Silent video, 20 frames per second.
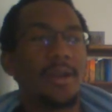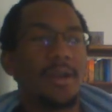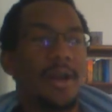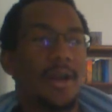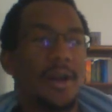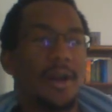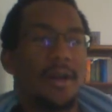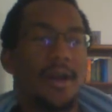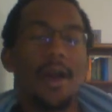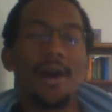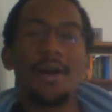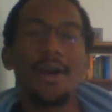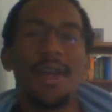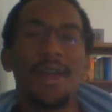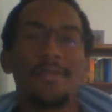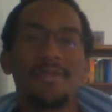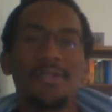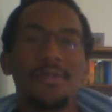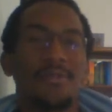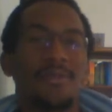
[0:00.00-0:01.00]
I'll
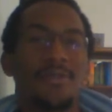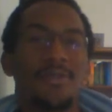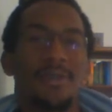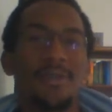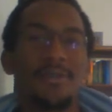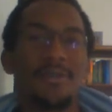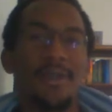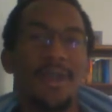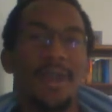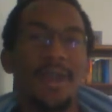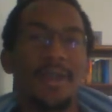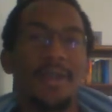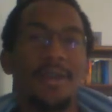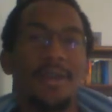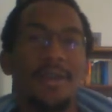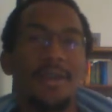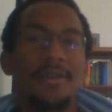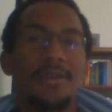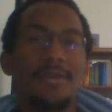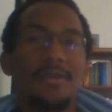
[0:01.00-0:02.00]
have some sort of like
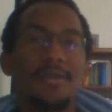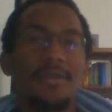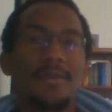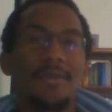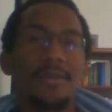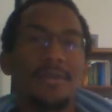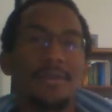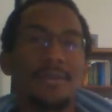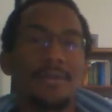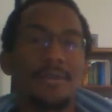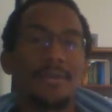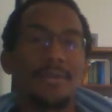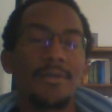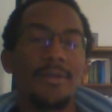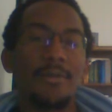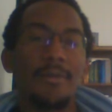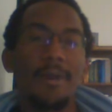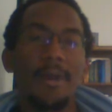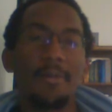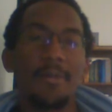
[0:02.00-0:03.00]

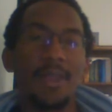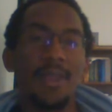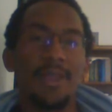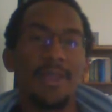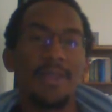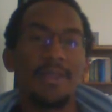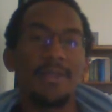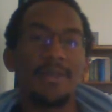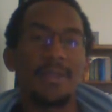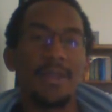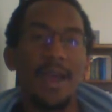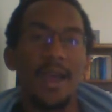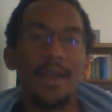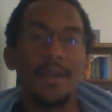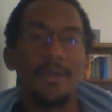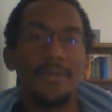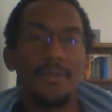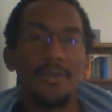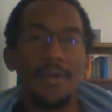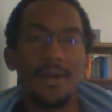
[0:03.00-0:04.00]
quippy
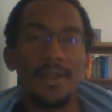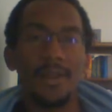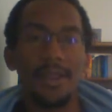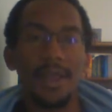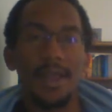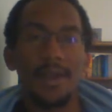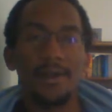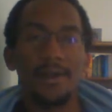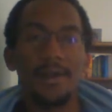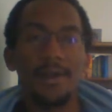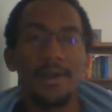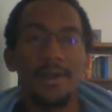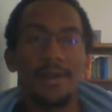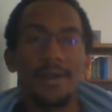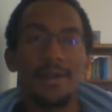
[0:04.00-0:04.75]
title for it later,